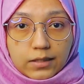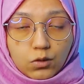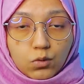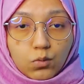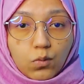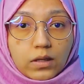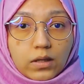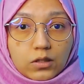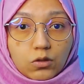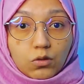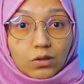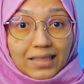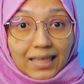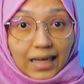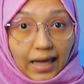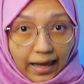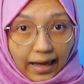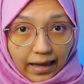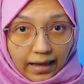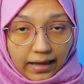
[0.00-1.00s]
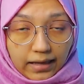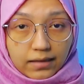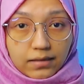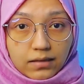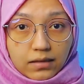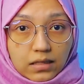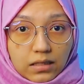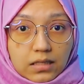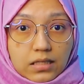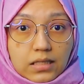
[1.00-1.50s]
you want to
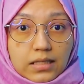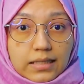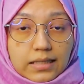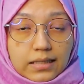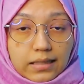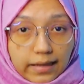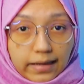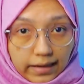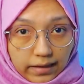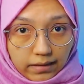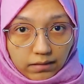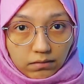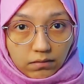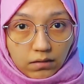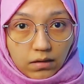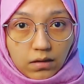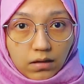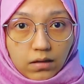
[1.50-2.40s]
gain this skill.